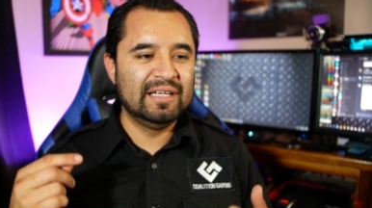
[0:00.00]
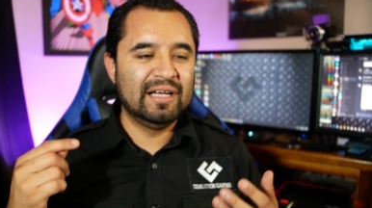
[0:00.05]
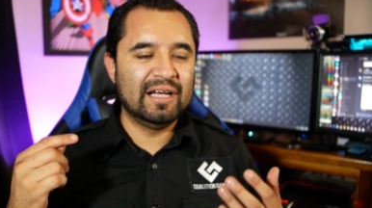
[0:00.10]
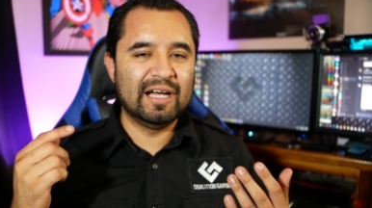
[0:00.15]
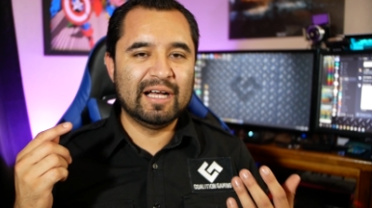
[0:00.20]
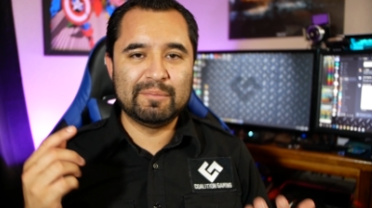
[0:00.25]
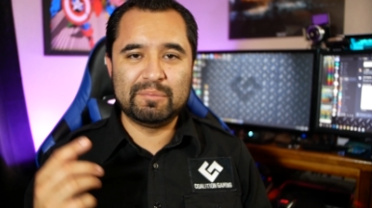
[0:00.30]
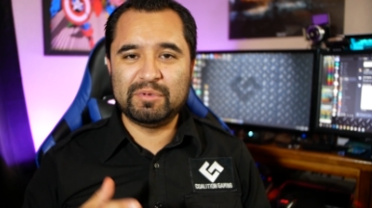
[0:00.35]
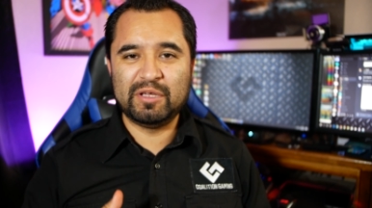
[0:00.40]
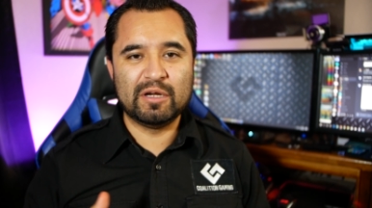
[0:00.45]

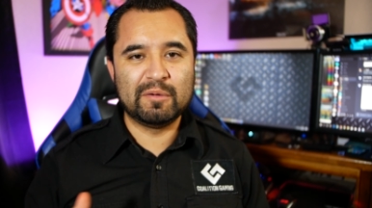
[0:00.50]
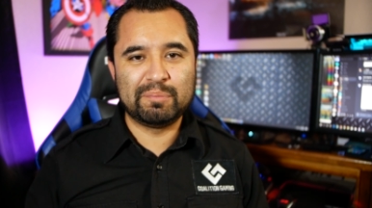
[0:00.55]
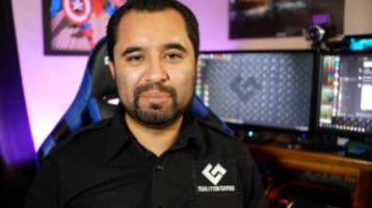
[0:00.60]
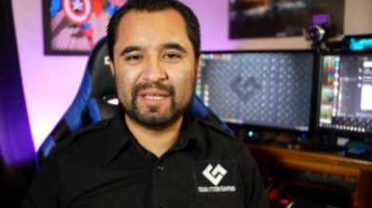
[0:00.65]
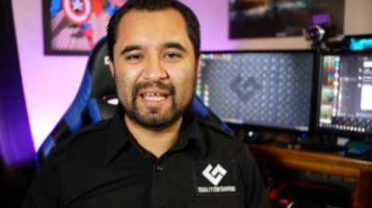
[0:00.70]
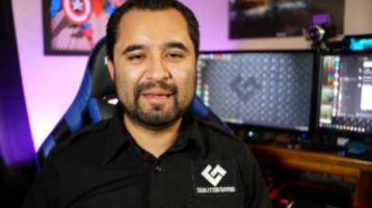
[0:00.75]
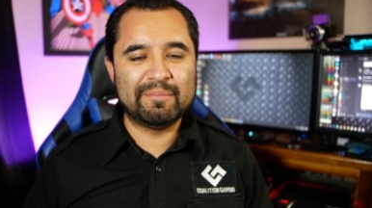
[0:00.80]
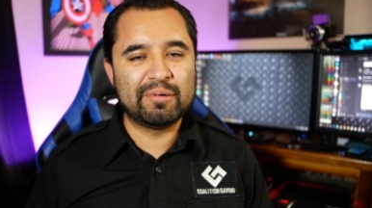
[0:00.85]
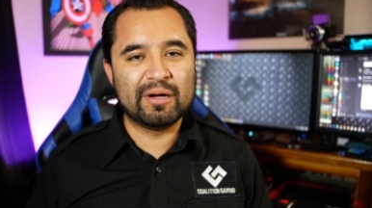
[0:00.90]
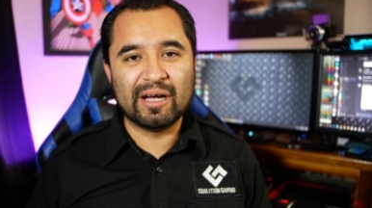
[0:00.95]
you know,
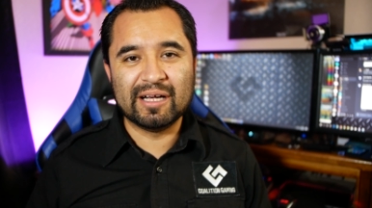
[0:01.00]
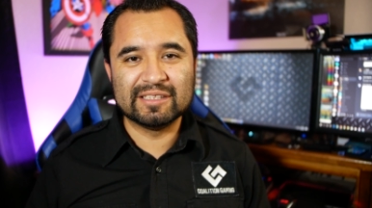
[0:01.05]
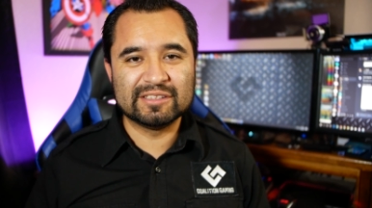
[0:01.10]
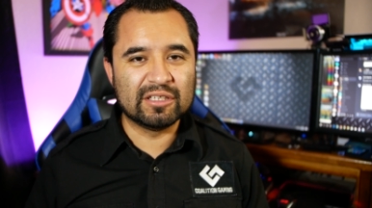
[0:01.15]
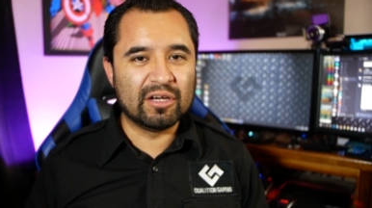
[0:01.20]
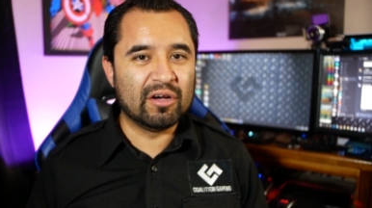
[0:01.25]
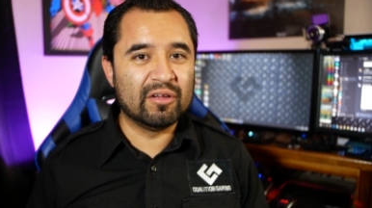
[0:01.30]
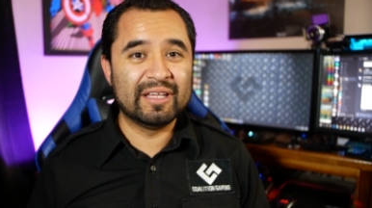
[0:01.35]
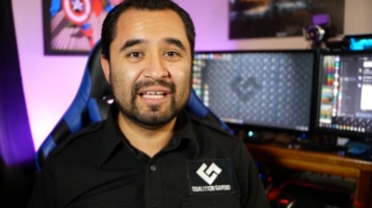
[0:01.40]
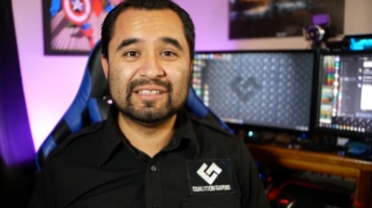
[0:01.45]
play, pause,
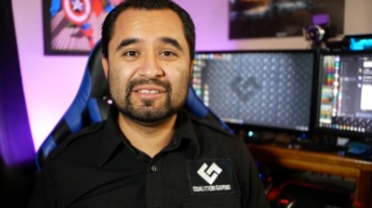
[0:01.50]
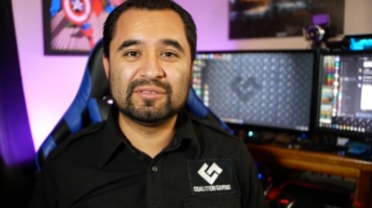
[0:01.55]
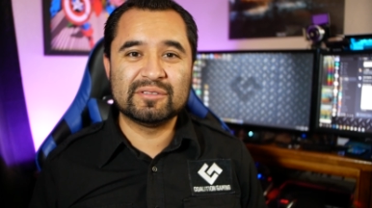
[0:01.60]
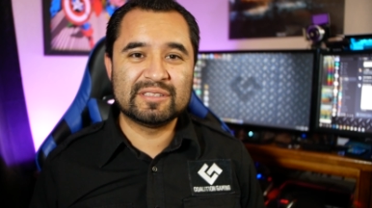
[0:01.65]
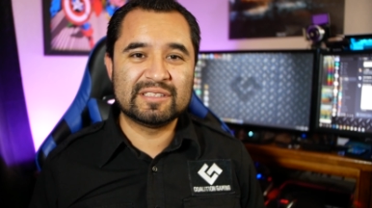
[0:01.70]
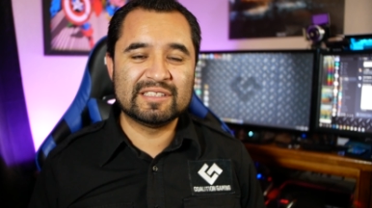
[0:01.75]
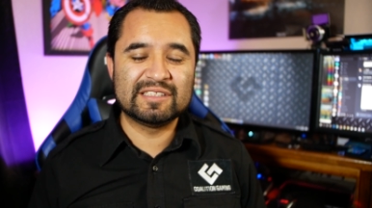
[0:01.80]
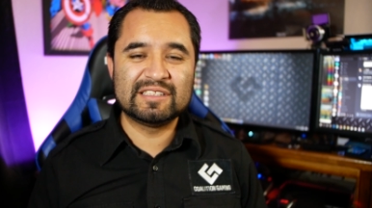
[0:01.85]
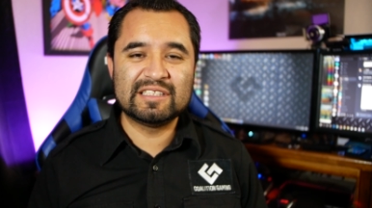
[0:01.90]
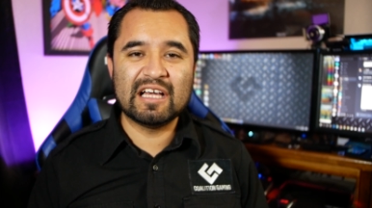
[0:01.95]
all that
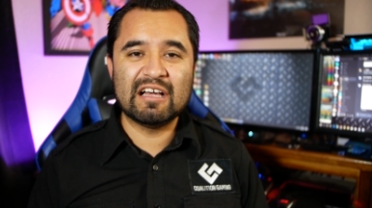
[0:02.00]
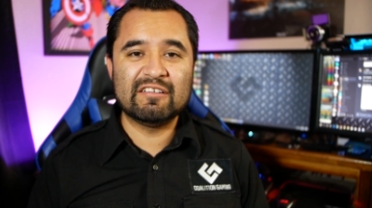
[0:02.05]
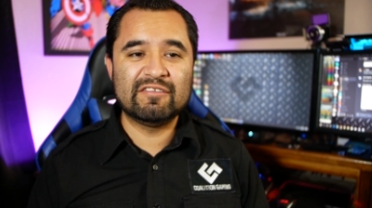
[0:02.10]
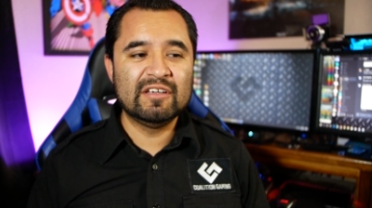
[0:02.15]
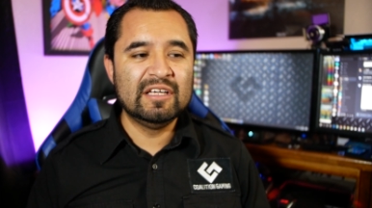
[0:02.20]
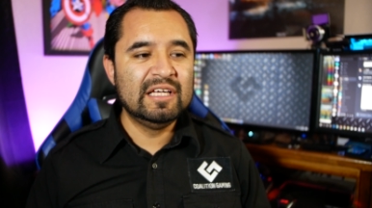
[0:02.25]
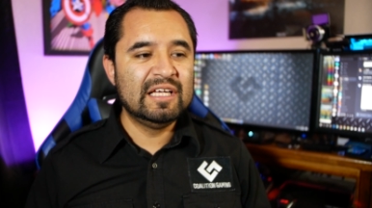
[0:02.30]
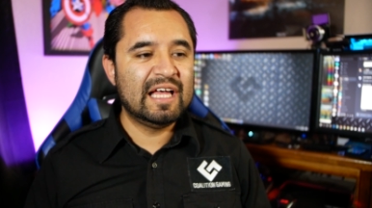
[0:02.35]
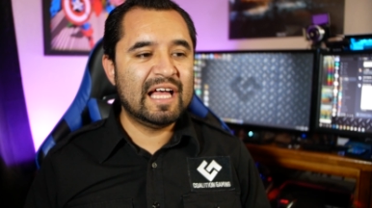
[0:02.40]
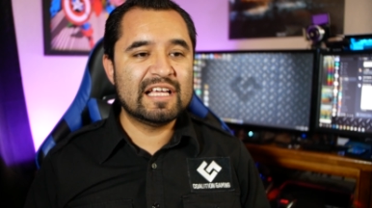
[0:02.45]
sorts of stuff,
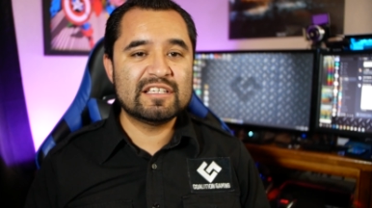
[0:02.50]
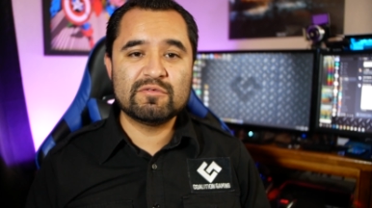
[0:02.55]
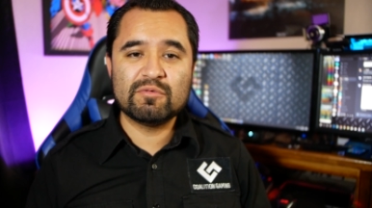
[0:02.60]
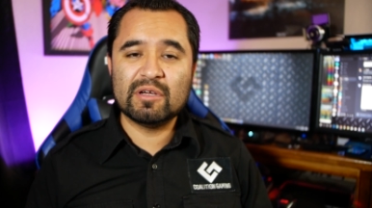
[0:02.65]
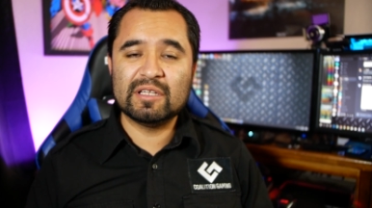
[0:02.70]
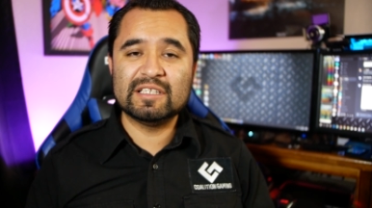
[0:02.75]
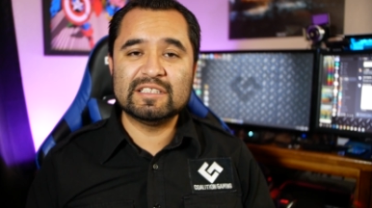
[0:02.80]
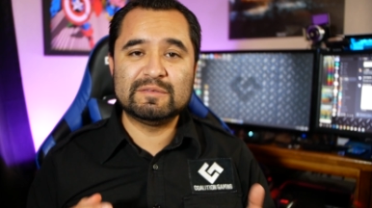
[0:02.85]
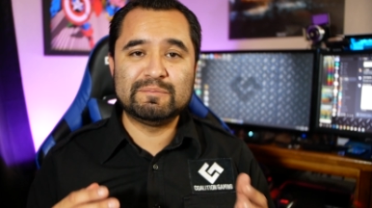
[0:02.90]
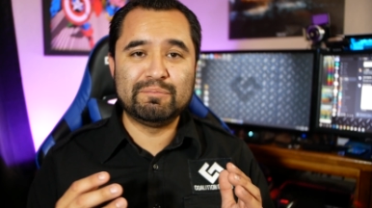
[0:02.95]
as
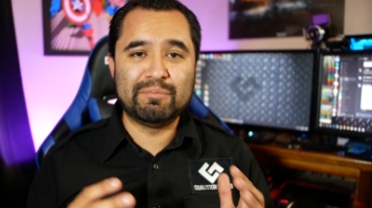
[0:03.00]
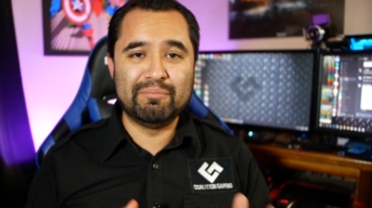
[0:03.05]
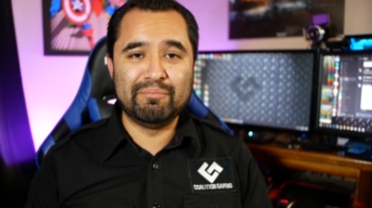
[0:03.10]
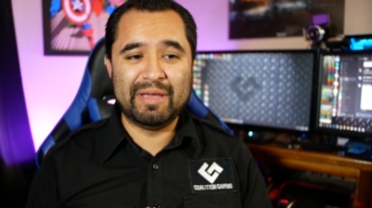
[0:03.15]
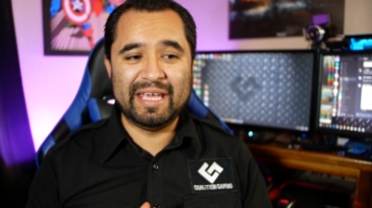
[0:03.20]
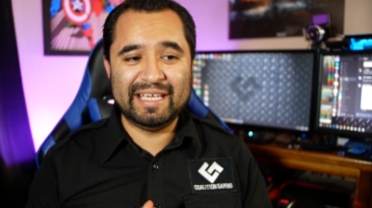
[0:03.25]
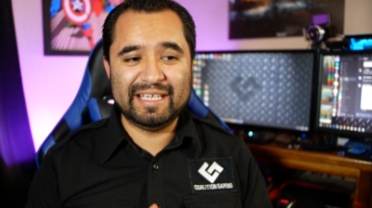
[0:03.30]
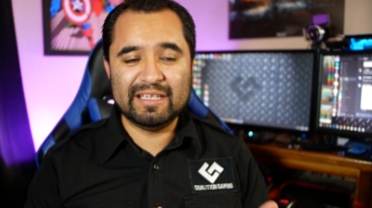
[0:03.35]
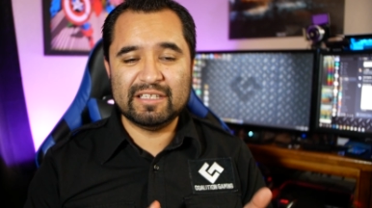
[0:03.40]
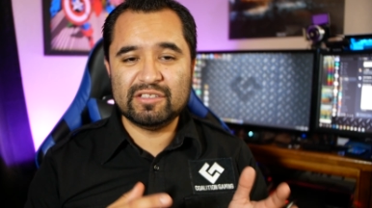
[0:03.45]
well as
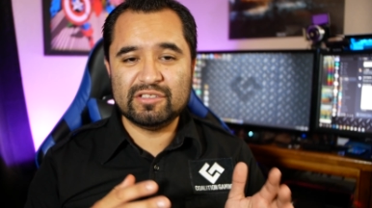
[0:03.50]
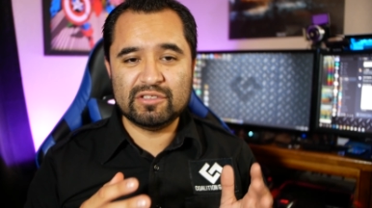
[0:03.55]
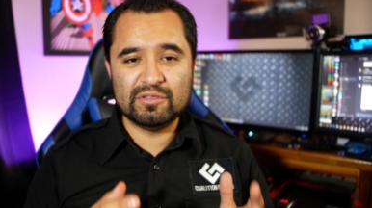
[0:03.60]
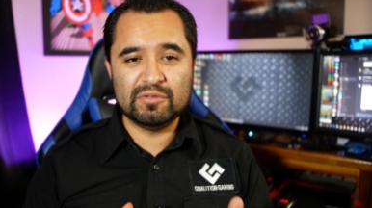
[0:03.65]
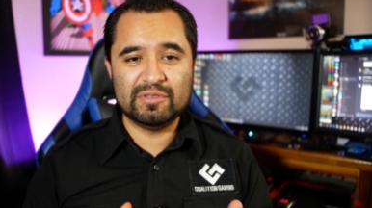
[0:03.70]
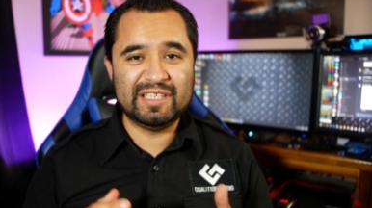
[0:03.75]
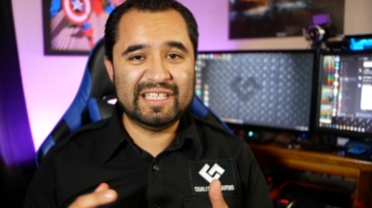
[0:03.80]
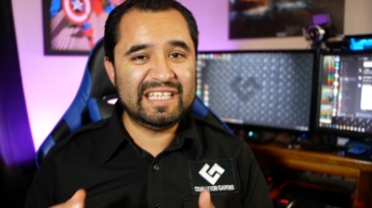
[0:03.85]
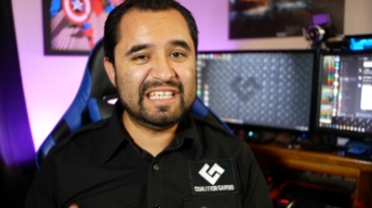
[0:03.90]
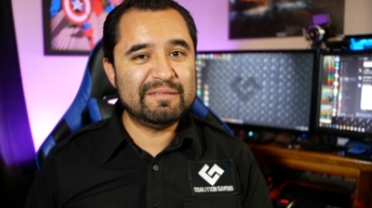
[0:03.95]
make it
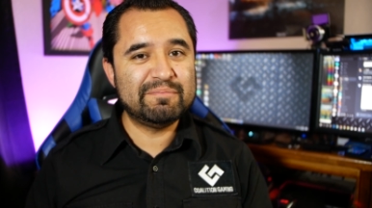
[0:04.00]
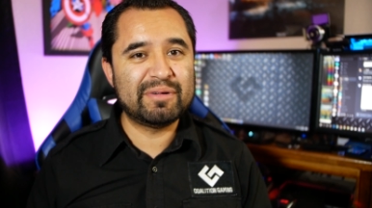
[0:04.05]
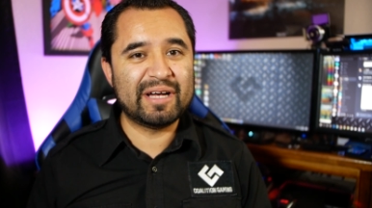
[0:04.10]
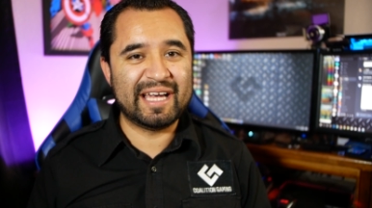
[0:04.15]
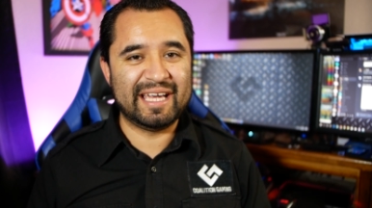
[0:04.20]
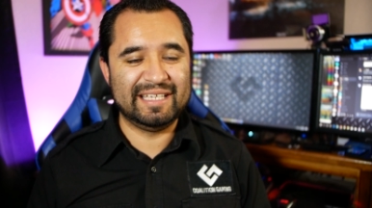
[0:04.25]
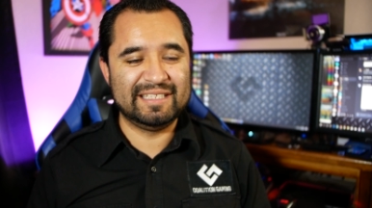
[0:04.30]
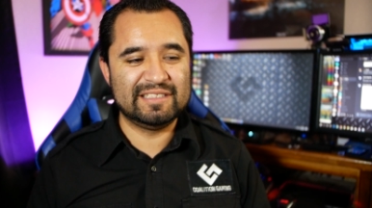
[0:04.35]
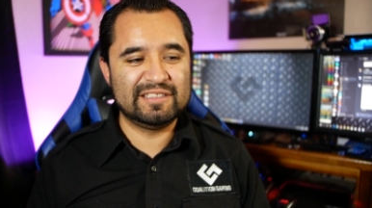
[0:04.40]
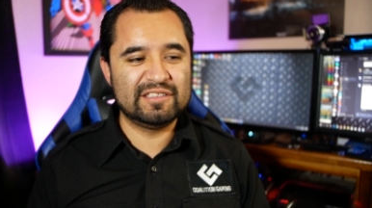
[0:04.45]
do keybinds.